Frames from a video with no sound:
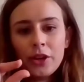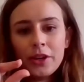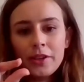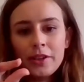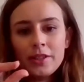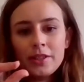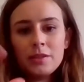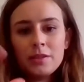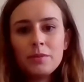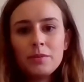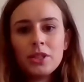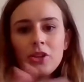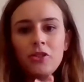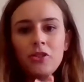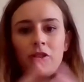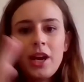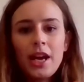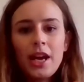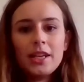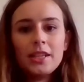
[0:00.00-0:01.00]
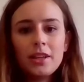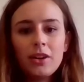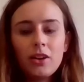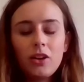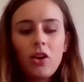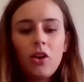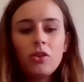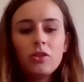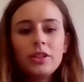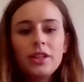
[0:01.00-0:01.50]
organisms creating a
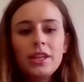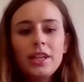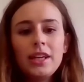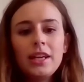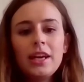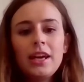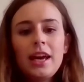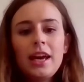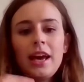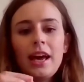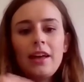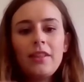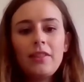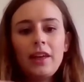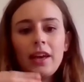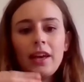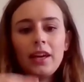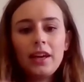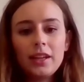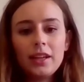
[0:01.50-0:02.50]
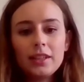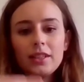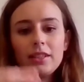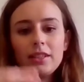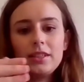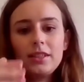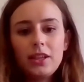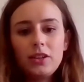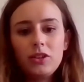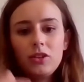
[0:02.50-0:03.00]
colony, they can
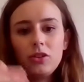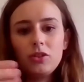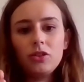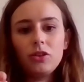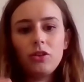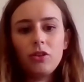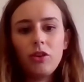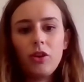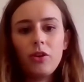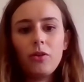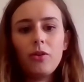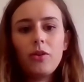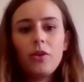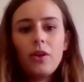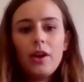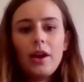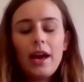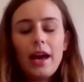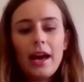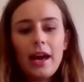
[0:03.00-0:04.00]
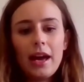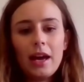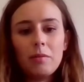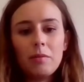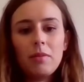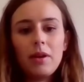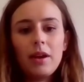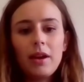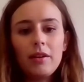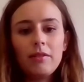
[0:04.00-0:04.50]
continue to grow
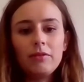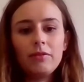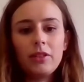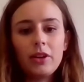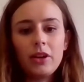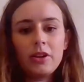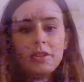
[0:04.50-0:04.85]
if